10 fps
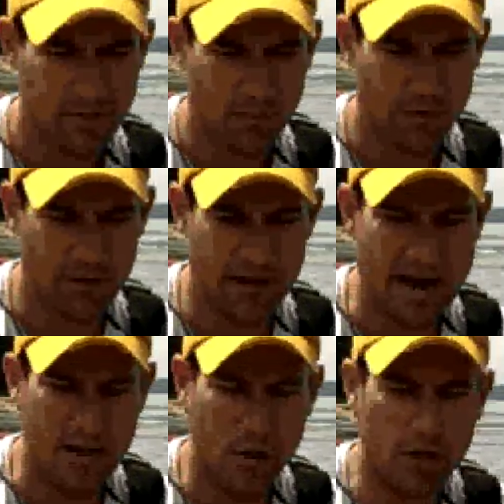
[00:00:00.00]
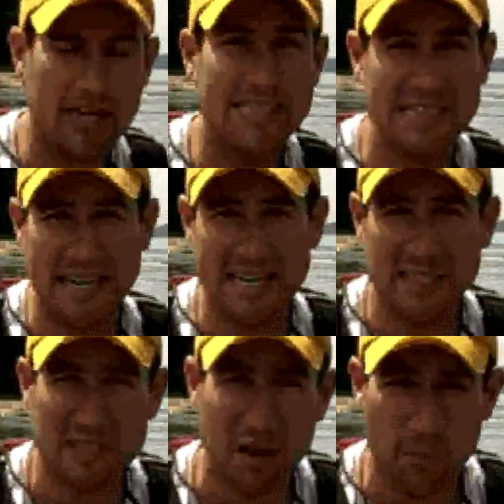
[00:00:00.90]
When they're not looking to eat
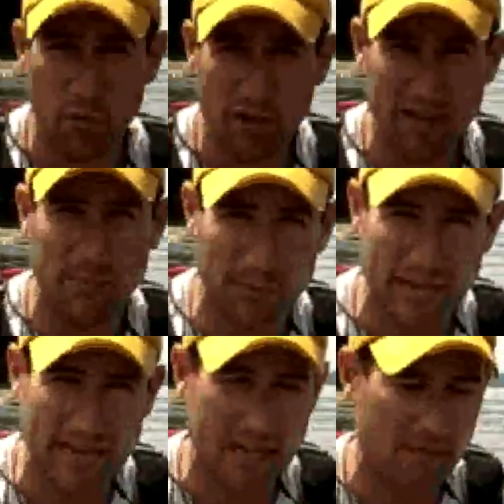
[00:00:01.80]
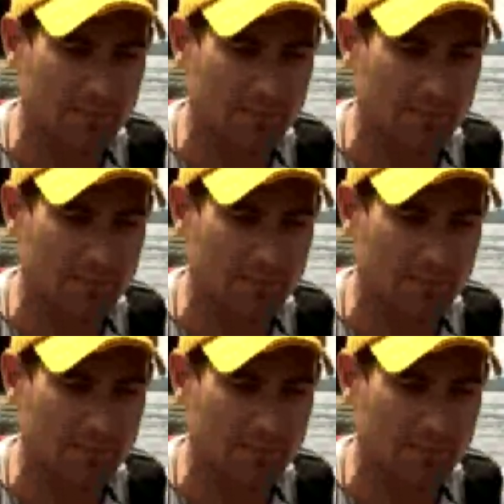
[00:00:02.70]
something really big.